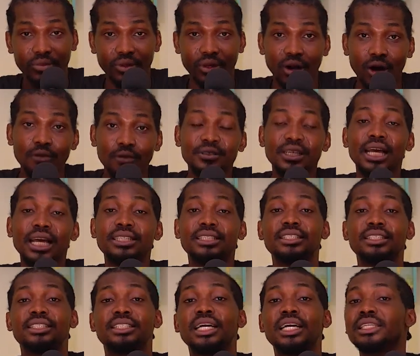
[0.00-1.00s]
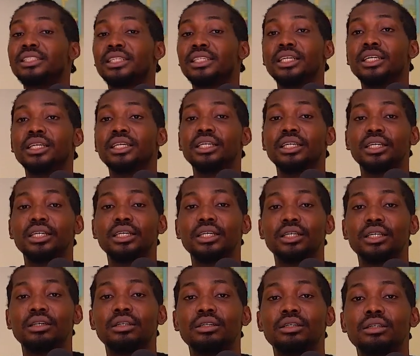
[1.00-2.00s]
of the SEC and say,
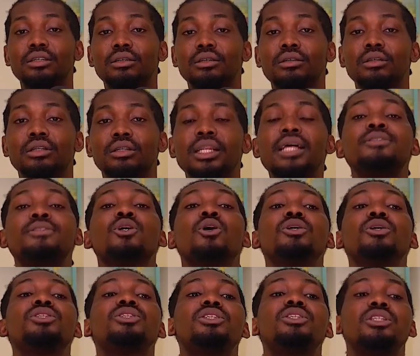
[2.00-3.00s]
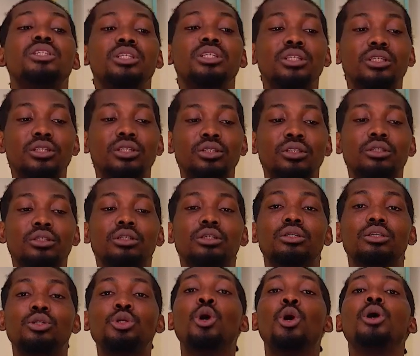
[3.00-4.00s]
let us see
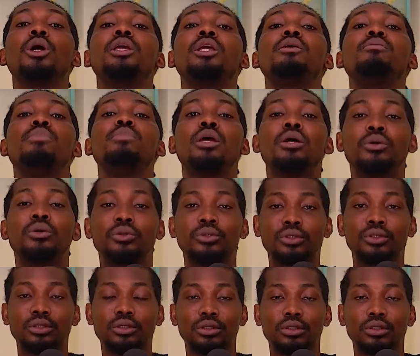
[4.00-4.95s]
your emails.